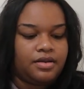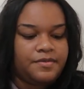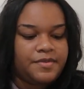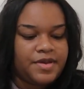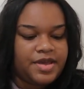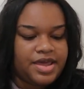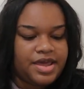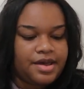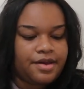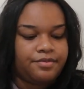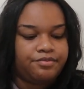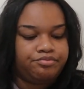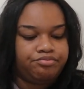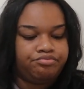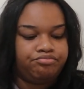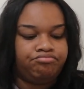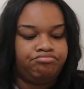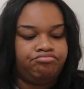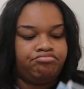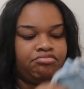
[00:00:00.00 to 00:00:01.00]
but yeah,
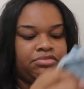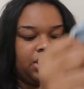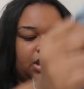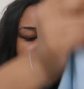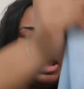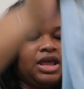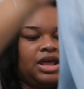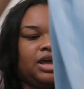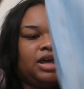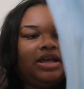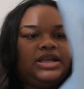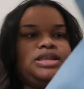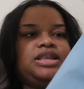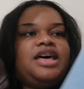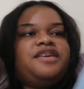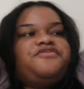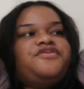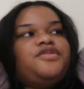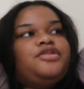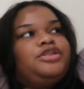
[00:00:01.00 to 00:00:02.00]

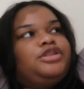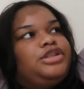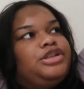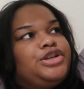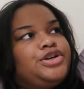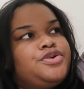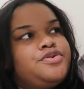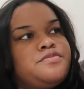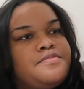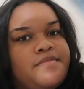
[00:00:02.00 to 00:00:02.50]
nothing too